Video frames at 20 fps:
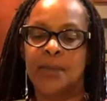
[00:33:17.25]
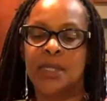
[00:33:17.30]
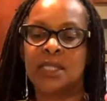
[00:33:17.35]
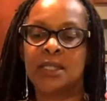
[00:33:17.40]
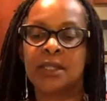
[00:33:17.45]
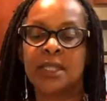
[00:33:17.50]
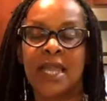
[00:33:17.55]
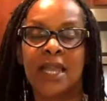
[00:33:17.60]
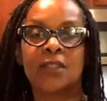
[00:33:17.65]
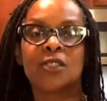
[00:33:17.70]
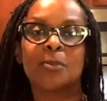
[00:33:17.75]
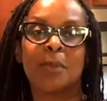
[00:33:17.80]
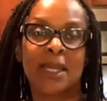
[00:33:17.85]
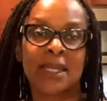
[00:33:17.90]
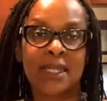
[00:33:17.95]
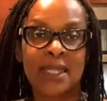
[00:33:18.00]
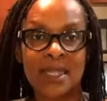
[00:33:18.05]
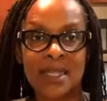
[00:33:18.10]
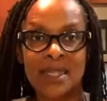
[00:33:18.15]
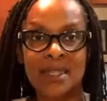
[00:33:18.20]
it allows my
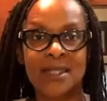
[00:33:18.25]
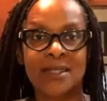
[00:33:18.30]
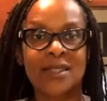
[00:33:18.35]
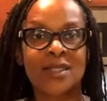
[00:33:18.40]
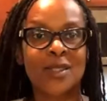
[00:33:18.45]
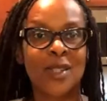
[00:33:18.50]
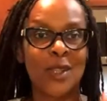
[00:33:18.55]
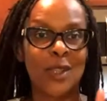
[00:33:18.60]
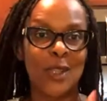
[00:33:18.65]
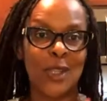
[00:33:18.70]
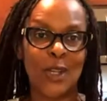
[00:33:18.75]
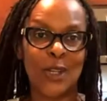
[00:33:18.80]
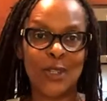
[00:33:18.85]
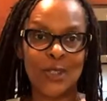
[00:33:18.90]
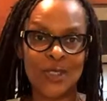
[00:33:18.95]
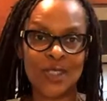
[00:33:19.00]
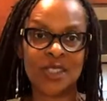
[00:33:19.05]
kids to learn